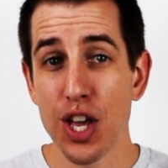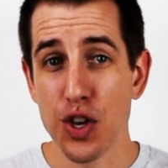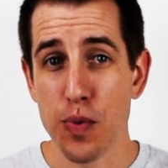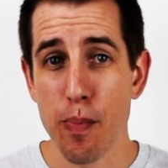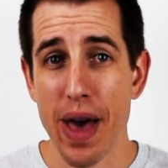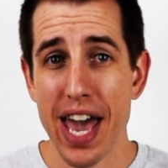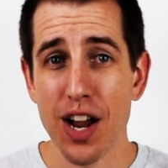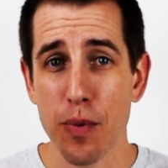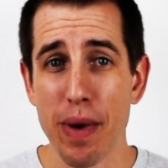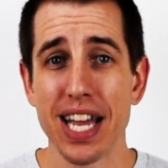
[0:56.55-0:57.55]
you
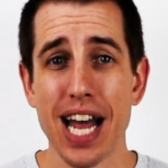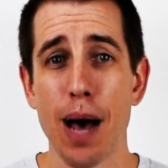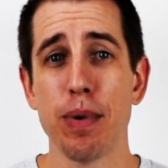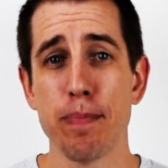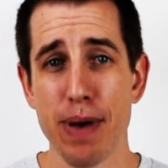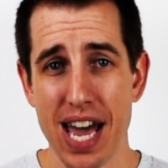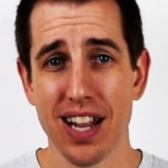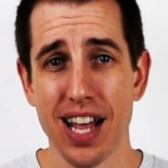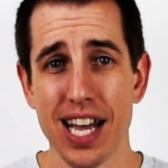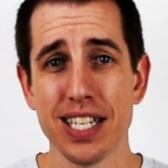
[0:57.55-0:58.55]
may or may not be
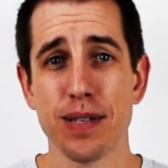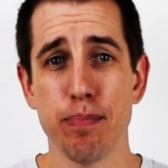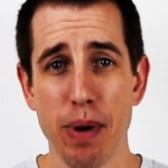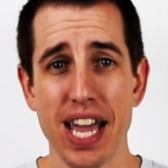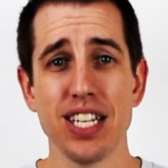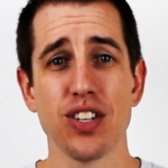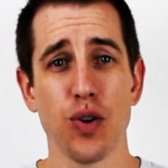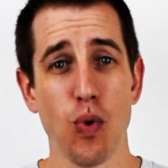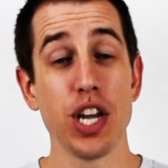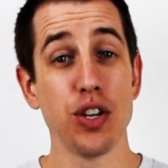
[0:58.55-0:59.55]
penalized based
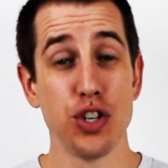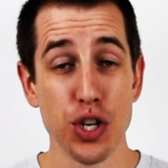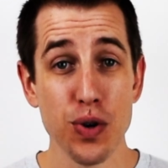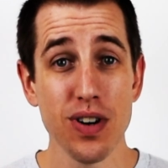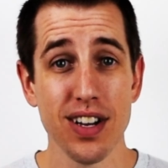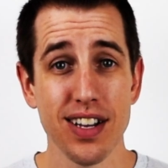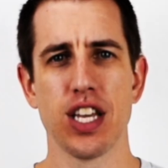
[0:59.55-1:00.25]
on what you do?